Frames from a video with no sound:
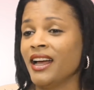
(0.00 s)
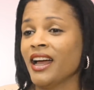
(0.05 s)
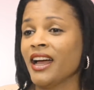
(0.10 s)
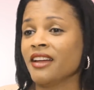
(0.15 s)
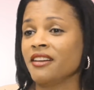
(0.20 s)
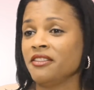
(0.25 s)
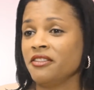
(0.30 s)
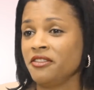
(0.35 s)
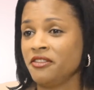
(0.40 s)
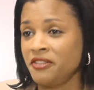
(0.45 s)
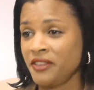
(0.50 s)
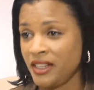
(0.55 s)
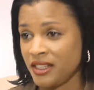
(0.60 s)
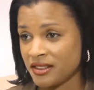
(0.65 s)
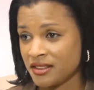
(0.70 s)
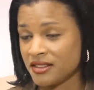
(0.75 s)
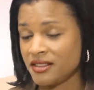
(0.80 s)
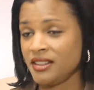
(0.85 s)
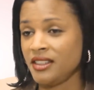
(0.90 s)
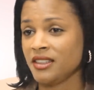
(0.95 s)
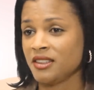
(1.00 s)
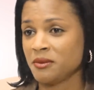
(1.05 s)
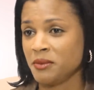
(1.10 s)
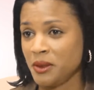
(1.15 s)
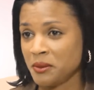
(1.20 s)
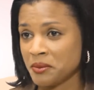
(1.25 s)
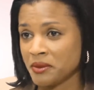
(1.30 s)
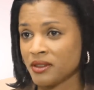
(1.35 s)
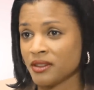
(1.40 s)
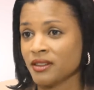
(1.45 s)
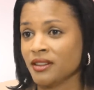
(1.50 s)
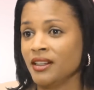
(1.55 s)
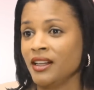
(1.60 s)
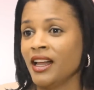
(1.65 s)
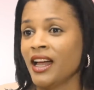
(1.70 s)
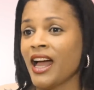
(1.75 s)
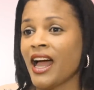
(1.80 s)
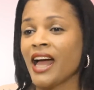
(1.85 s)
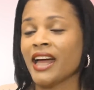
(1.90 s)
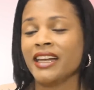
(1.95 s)
and face these people,
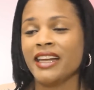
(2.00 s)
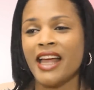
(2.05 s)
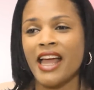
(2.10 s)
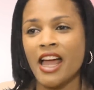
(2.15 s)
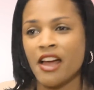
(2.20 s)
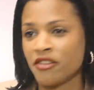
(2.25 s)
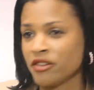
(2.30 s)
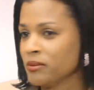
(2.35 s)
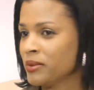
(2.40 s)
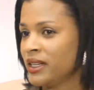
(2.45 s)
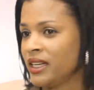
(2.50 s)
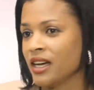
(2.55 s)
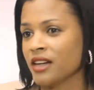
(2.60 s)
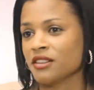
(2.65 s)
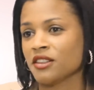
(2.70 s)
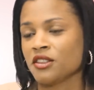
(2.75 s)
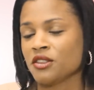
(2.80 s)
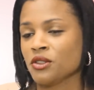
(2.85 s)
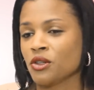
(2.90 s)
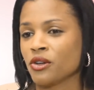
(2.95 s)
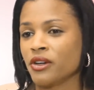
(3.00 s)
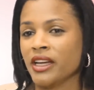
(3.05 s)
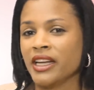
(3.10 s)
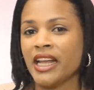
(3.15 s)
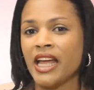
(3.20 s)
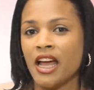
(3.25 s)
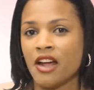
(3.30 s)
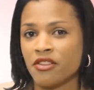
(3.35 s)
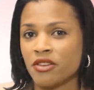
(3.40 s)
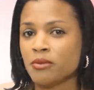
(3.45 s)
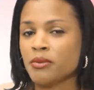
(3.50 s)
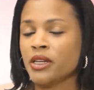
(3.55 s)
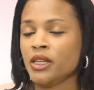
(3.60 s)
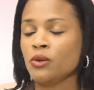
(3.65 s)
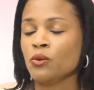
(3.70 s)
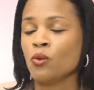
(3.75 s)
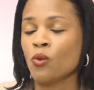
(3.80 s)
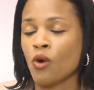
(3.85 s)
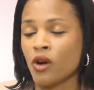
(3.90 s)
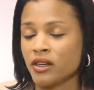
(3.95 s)
and everybody has a story and everybody
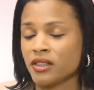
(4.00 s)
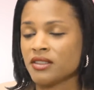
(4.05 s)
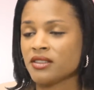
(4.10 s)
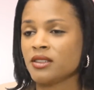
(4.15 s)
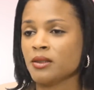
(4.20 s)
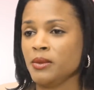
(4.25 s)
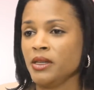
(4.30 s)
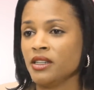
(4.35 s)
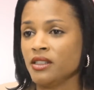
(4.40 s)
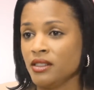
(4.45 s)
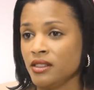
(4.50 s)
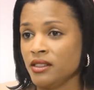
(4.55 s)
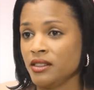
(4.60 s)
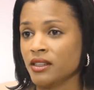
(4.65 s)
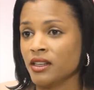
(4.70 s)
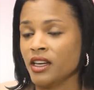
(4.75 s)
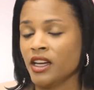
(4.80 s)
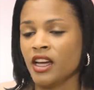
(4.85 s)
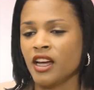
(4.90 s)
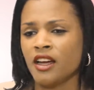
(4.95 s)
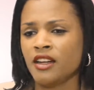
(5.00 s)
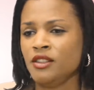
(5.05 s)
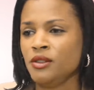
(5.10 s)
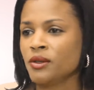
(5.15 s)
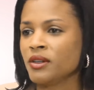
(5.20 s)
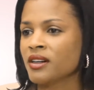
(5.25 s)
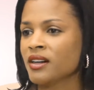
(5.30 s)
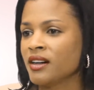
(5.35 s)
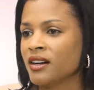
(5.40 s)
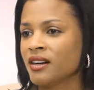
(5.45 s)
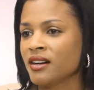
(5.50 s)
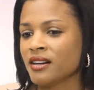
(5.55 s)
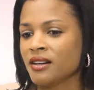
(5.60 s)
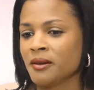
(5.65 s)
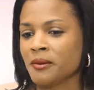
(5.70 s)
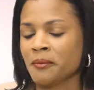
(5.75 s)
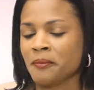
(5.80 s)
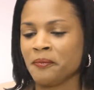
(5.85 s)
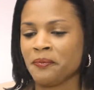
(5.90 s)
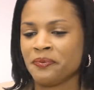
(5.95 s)
wants to be heard, and you
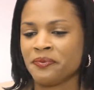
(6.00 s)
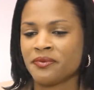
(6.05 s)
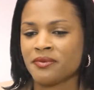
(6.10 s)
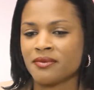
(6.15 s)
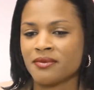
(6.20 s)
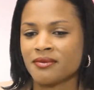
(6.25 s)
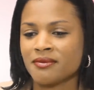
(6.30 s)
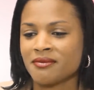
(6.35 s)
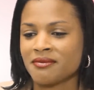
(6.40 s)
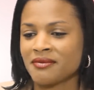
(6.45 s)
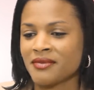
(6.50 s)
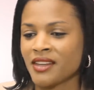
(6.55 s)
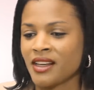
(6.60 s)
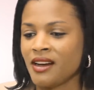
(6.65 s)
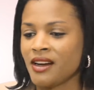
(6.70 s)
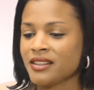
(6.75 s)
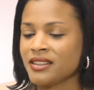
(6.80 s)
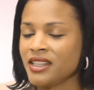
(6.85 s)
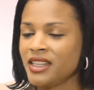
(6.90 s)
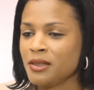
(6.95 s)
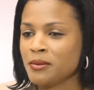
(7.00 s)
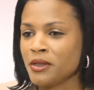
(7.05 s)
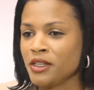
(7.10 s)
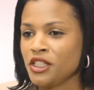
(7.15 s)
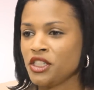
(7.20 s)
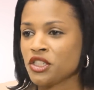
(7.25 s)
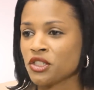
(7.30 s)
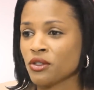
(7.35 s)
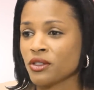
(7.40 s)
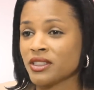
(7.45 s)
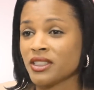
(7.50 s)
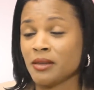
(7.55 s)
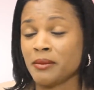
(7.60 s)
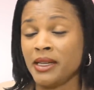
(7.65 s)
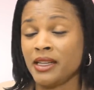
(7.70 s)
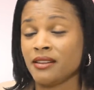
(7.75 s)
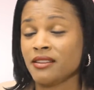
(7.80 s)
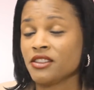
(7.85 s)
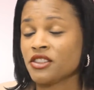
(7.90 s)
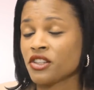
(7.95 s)
can't cut anybody short. I
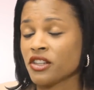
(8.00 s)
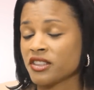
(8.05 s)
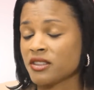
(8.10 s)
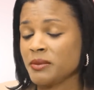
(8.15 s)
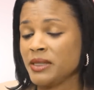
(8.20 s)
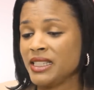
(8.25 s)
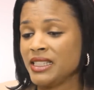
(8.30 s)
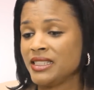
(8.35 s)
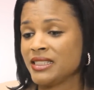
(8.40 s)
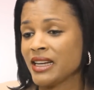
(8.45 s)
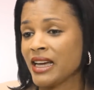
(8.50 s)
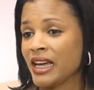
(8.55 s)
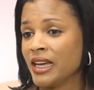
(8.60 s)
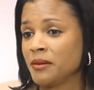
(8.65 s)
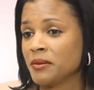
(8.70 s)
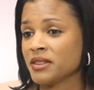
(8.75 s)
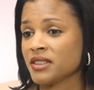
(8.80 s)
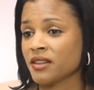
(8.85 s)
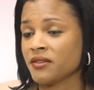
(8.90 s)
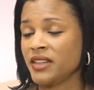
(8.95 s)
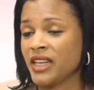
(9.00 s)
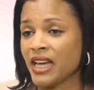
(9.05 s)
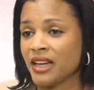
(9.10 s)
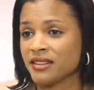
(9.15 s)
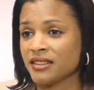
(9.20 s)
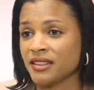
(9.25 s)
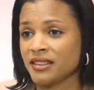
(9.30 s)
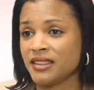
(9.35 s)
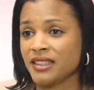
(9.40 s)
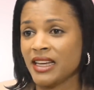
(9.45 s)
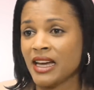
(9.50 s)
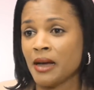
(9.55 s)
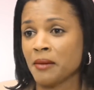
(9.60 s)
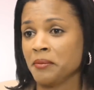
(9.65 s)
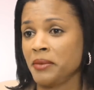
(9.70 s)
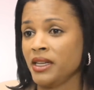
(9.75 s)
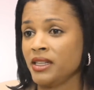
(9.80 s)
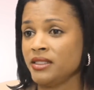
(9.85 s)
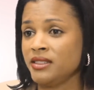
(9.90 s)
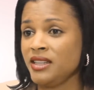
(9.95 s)
mean, trust me, the time is of the essence. The
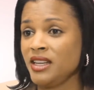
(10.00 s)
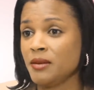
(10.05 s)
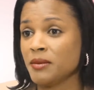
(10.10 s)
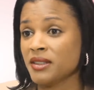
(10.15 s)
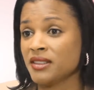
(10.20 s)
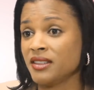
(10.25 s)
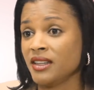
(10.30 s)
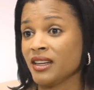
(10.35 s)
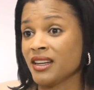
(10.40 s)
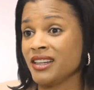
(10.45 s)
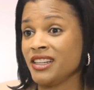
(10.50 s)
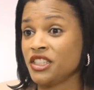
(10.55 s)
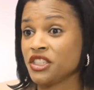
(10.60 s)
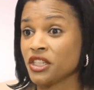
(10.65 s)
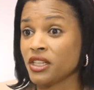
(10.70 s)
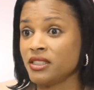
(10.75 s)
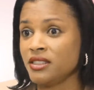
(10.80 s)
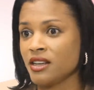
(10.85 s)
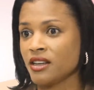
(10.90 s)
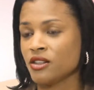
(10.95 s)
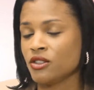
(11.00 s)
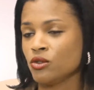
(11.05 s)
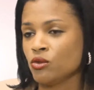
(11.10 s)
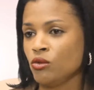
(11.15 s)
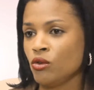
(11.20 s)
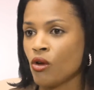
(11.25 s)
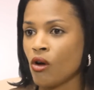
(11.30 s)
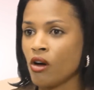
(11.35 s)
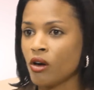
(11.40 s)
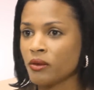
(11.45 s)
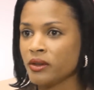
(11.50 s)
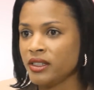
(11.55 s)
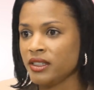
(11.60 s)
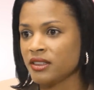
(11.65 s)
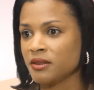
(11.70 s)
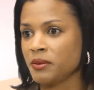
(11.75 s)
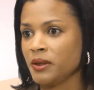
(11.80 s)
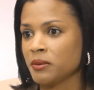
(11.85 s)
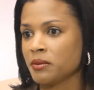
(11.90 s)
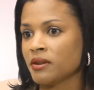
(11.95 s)
campaign team is saying, Alisha, you're taking too long with
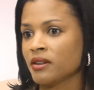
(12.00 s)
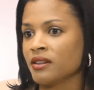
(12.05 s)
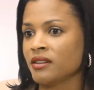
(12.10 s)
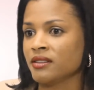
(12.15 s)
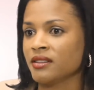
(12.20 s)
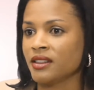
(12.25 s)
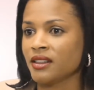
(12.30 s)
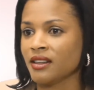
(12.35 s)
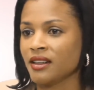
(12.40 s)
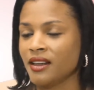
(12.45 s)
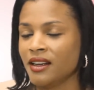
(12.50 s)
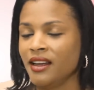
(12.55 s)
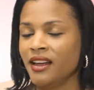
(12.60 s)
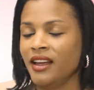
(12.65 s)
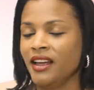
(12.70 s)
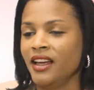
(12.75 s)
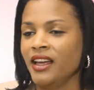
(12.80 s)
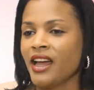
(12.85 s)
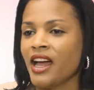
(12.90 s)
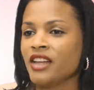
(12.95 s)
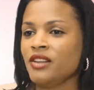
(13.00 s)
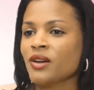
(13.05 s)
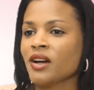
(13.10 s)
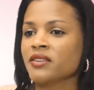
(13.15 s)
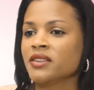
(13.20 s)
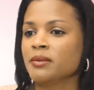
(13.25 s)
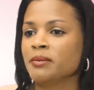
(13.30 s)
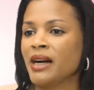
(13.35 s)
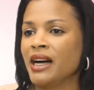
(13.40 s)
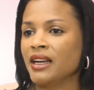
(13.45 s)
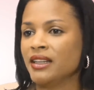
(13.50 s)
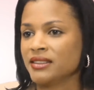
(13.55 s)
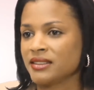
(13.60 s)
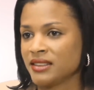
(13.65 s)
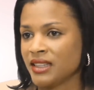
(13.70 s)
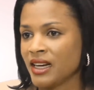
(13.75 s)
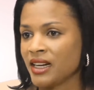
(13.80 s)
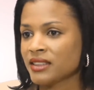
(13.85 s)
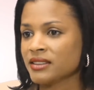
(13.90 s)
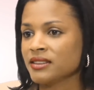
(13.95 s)
these people, and you have to balance
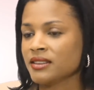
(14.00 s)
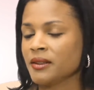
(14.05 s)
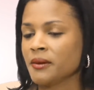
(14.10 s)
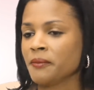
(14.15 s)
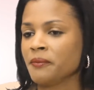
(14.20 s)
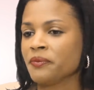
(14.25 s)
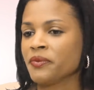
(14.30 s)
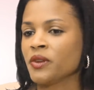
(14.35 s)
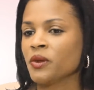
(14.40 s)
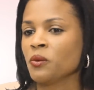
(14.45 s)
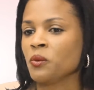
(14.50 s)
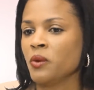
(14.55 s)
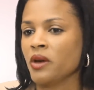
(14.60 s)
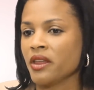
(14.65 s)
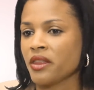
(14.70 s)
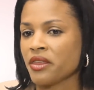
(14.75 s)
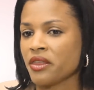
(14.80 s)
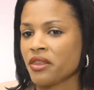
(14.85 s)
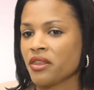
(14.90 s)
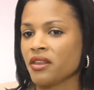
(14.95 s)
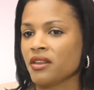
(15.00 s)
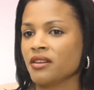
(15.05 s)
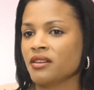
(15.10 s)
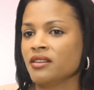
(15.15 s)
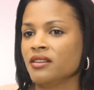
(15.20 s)
that with